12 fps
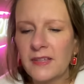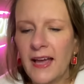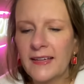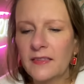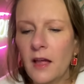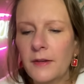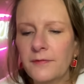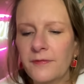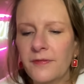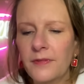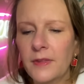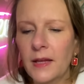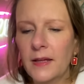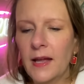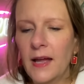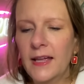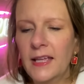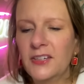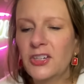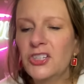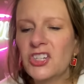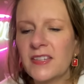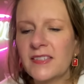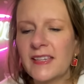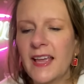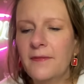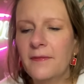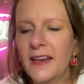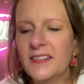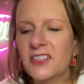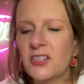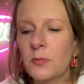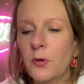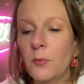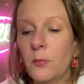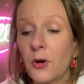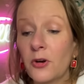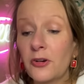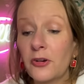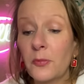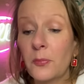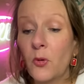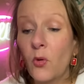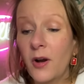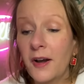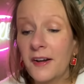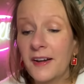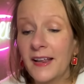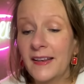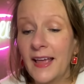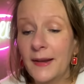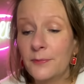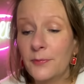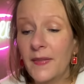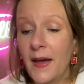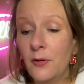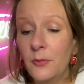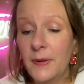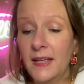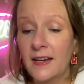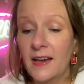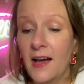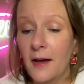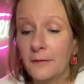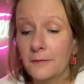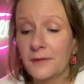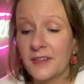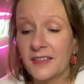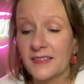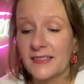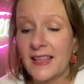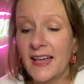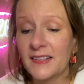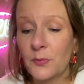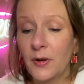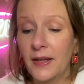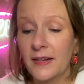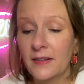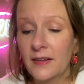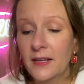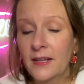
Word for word: I thought it could just say vegetable murder board, and that would be enough, because that's what